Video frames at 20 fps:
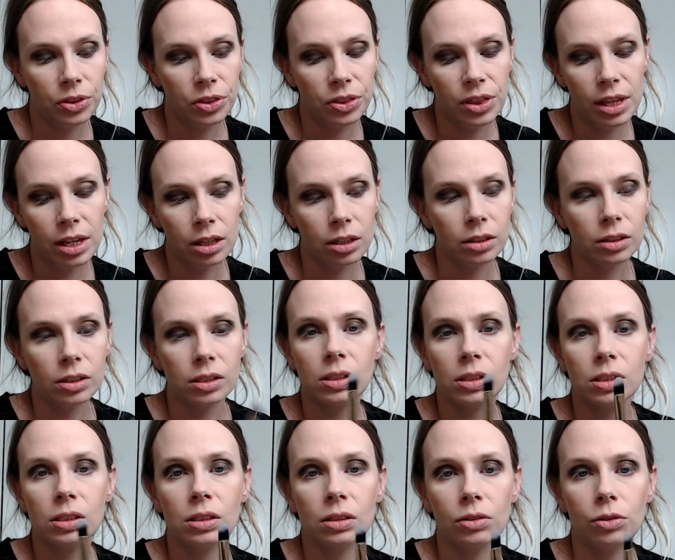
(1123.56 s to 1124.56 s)

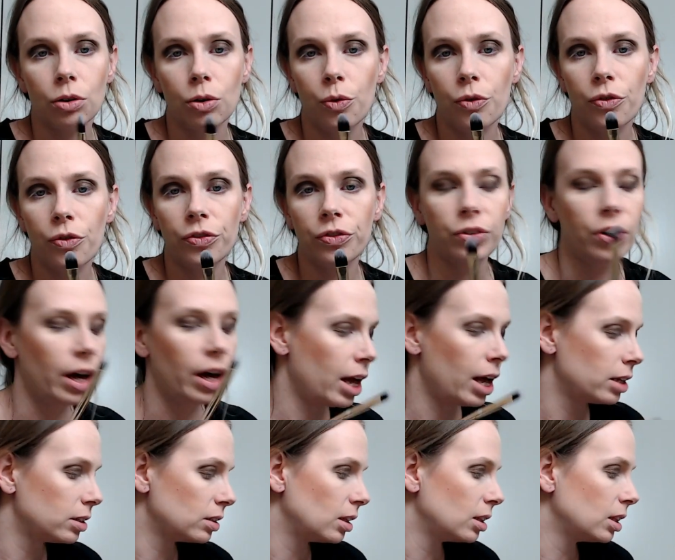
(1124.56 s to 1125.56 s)
this little
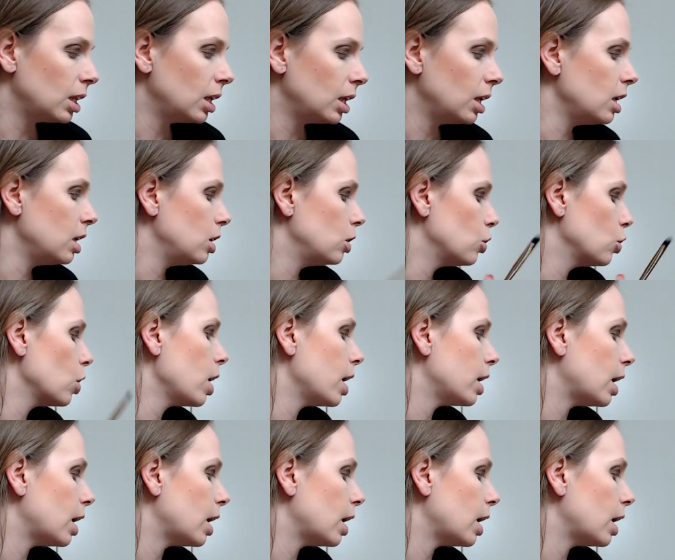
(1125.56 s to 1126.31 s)
flat thingy here,